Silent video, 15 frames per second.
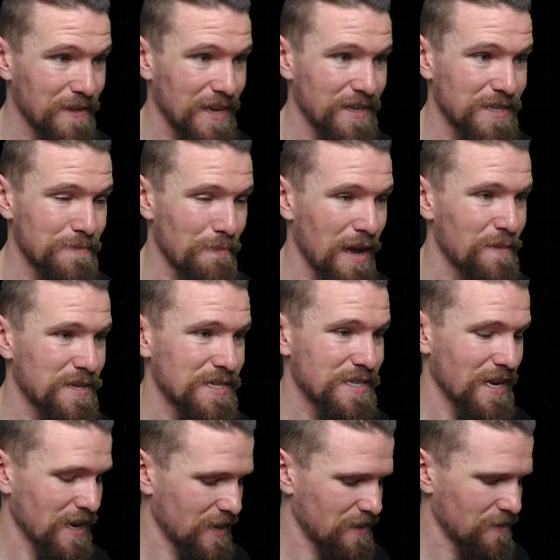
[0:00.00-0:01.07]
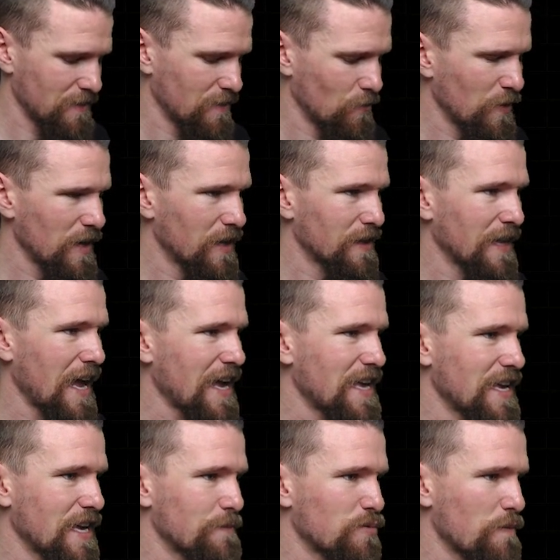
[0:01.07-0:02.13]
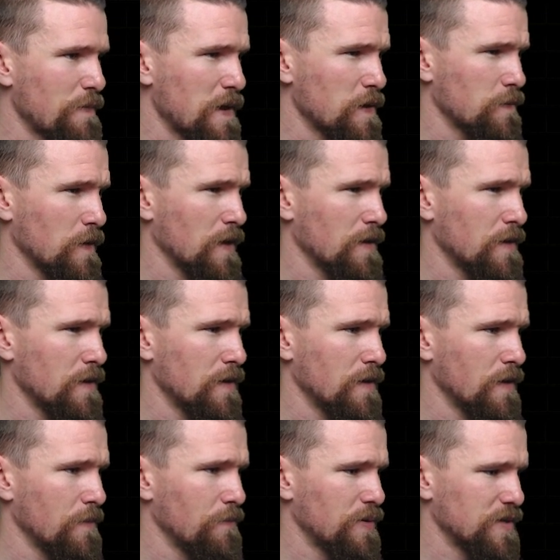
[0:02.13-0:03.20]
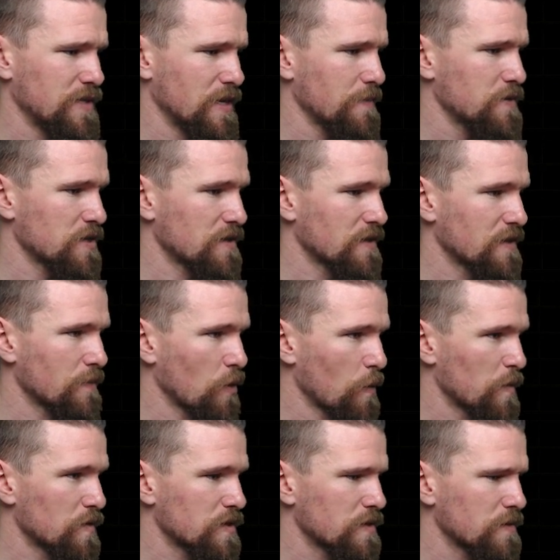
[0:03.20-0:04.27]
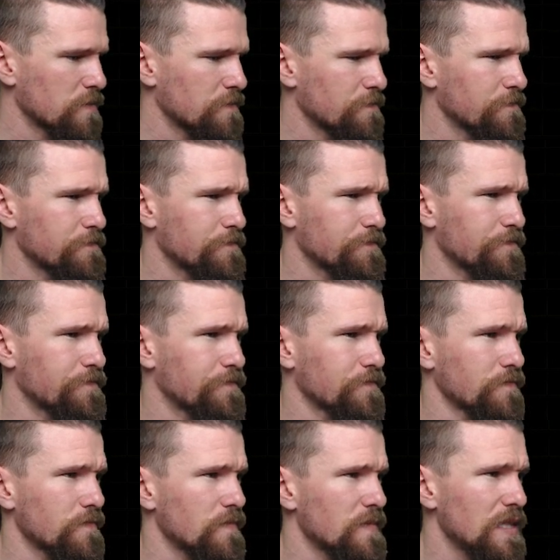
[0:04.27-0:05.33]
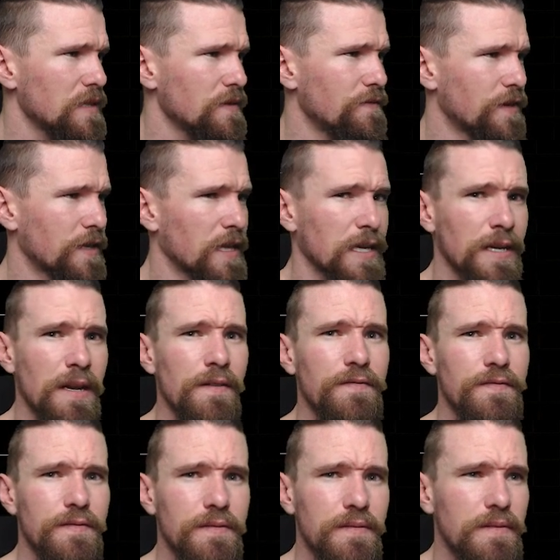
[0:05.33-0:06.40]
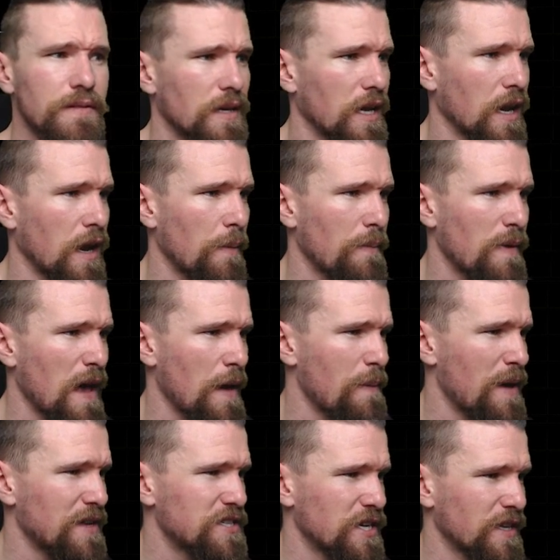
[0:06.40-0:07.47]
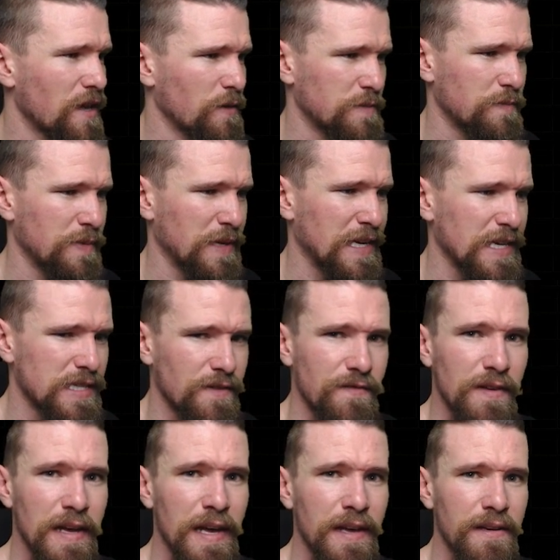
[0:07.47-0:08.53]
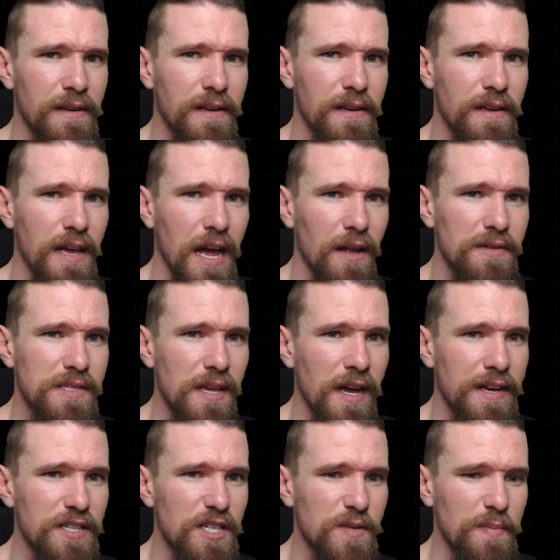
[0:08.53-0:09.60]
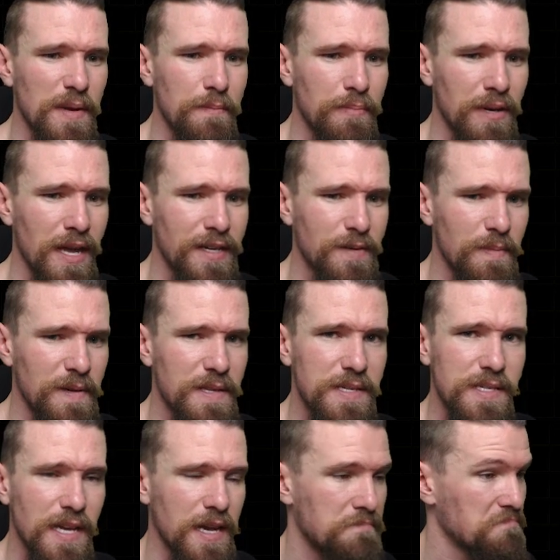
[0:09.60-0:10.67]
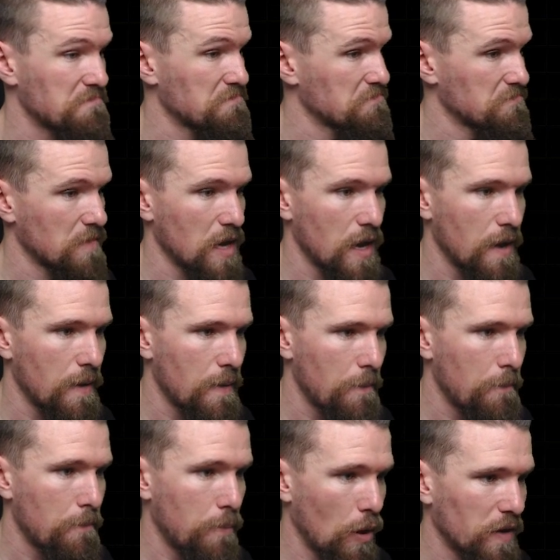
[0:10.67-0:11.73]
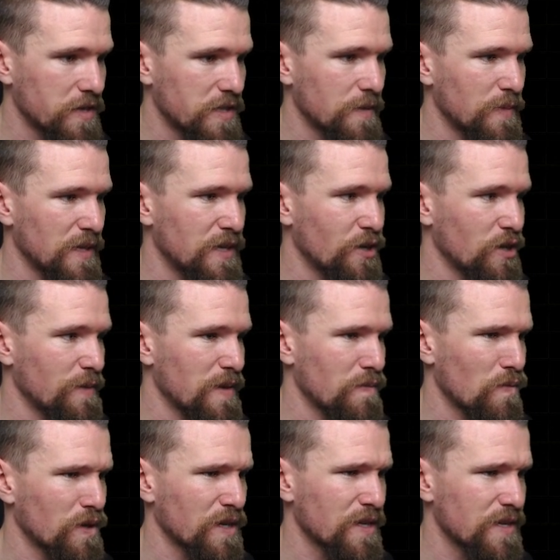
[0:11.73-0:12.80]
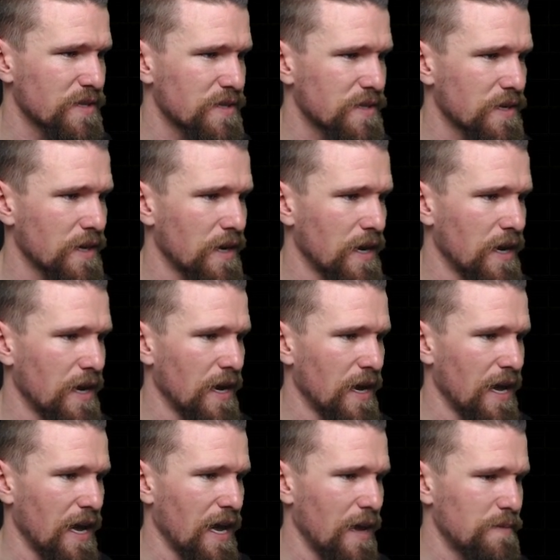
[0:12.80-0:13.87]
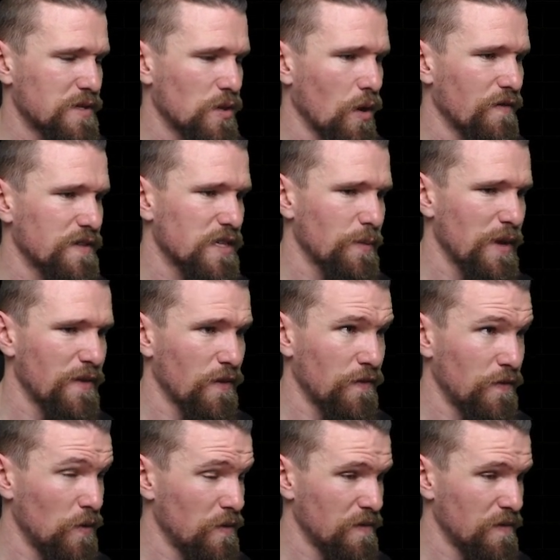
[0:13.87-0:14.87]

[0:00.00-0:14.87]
That is my mistake. We are lacking in perception at the moment. Funnily enough. I'm imagining that was because of outside just being blinded by the sun. Possibly could have been what it is. So obviously we have a few